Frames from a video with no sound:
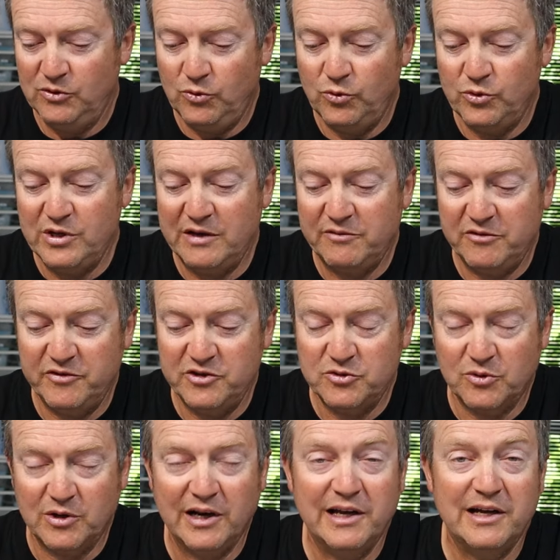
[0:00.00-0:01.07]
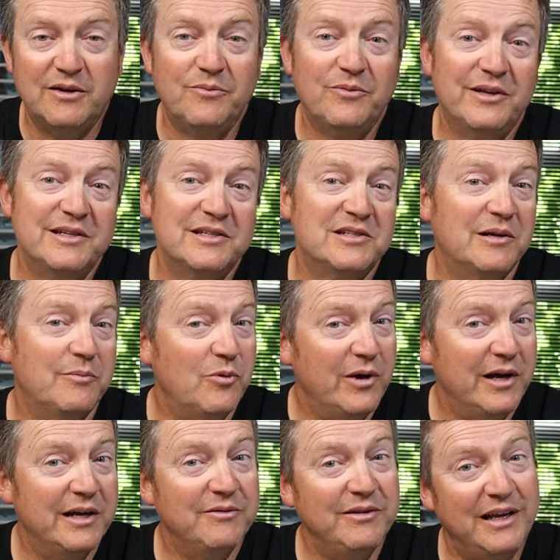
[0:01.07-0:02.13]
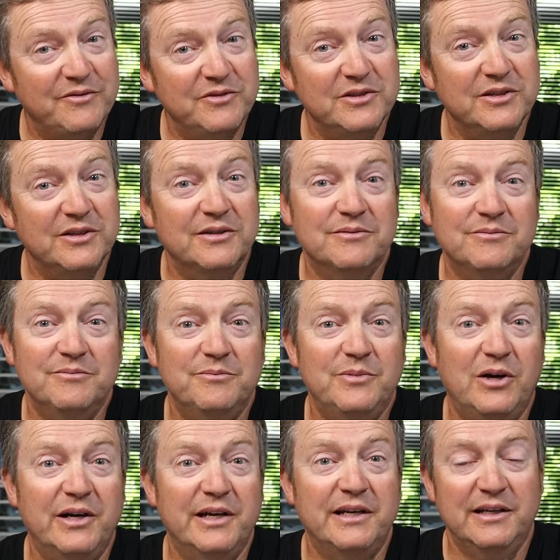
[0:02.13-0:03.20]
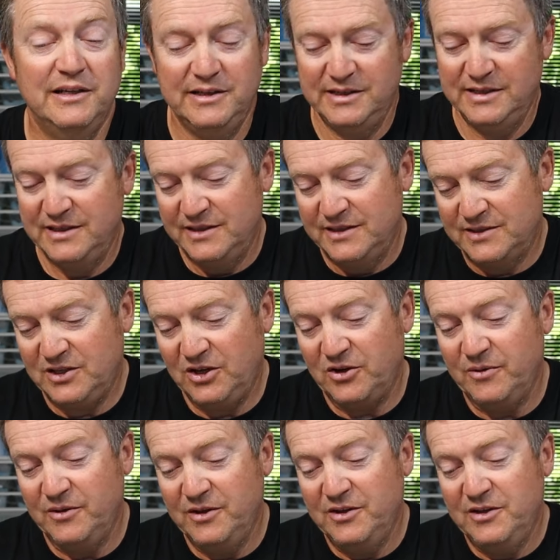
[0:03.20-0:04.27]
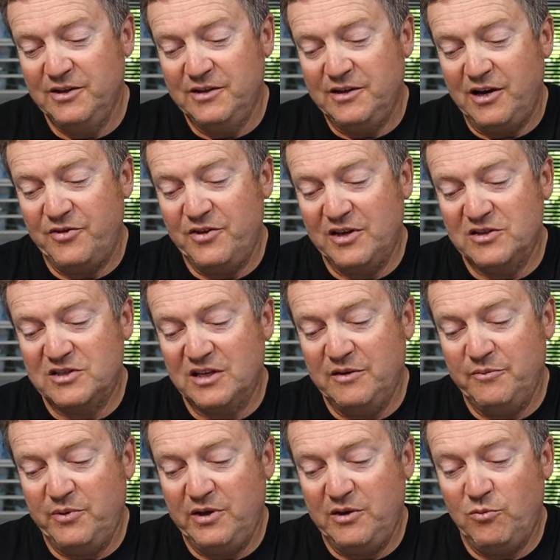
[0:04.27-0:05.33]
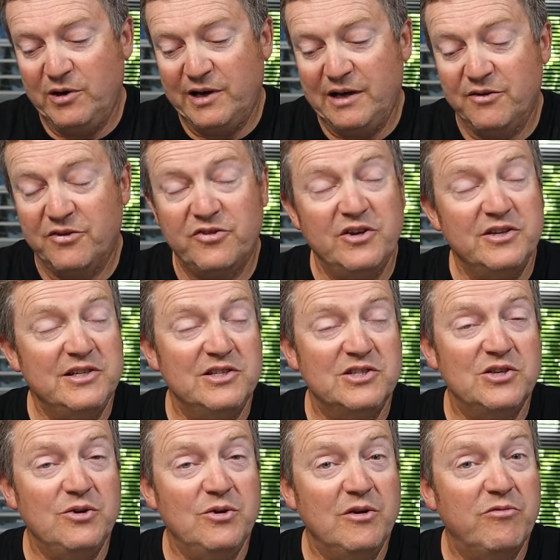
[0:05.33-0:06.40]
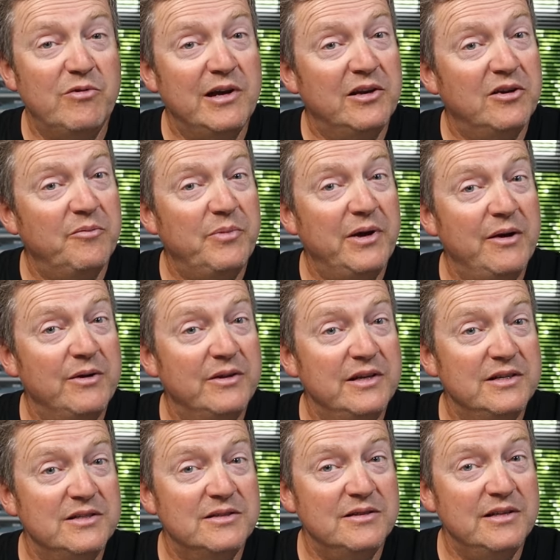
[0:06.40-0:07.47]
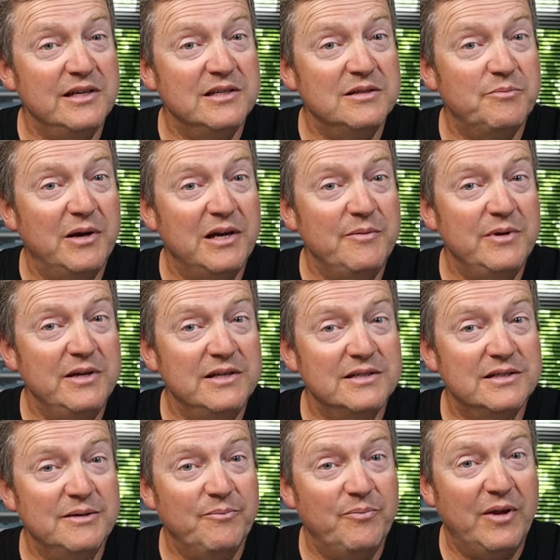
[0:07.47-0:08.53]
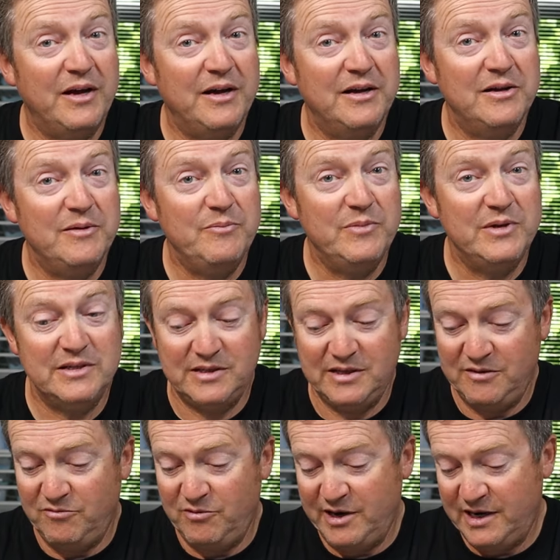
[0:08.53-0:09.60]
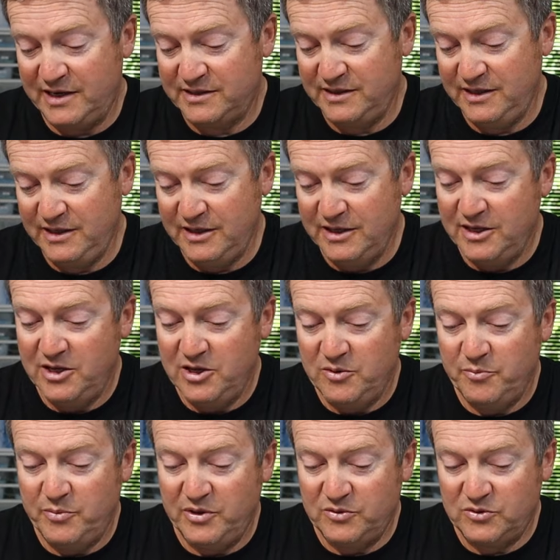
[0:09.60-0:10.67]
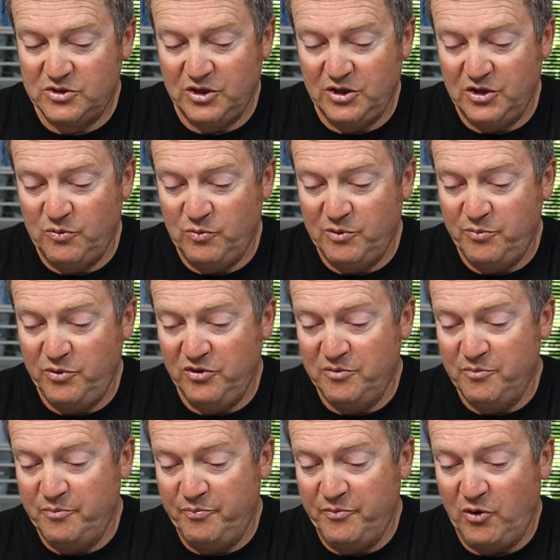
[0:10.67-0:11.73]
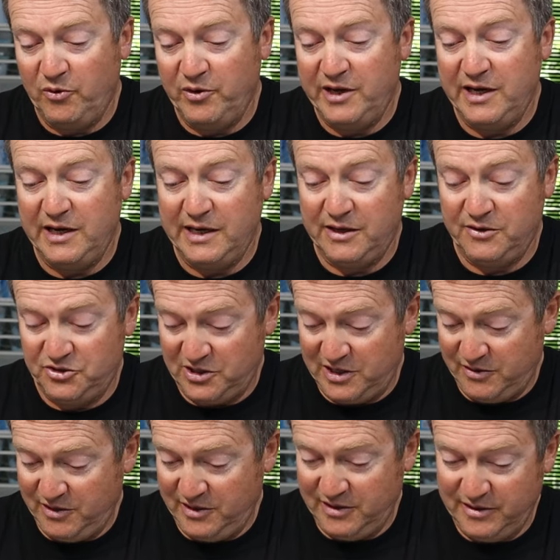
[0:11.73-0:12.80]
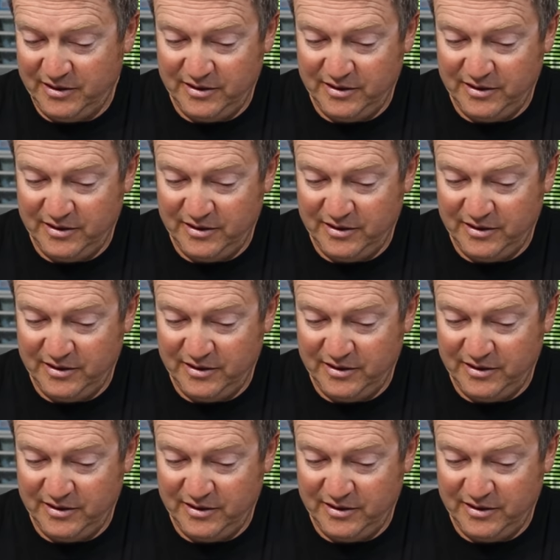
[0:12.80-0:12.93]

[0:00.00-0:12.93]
or you have a visual clown that is a double het lavender pied. So I think it's going to be 1 out of 32 if we end up pairing these babies, is the reality. But we'll put them on heat now, Jared.